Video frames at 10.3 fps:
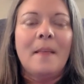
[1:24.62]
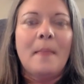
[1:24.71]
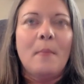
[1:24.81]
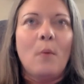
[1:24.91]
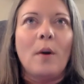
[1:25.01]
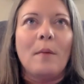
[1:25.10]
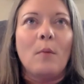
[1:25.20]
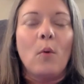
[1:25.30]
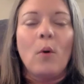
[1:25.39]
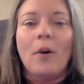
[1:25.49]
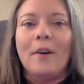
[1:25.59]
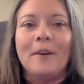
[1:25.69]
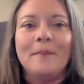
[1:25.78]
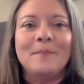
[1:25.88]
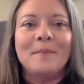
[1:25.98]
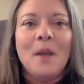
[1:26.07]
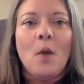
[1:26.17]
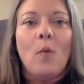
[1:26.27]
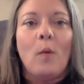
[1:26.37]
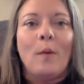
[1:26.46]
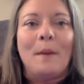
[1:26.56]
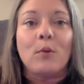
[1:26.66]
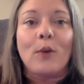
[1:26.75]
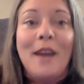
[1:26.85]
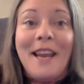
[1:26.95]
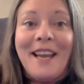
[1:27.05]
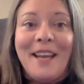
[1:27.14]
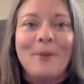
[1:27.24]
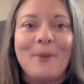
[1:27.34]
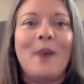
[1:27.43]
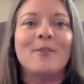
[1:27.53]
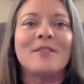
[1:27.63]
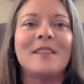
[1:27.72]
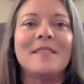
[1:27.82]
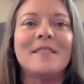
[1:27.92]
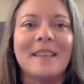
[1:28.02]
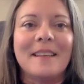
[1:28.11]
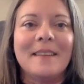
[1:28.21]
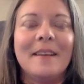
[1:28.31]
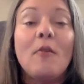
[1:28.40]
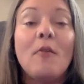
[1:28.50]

more and more, when we pray without ceasing,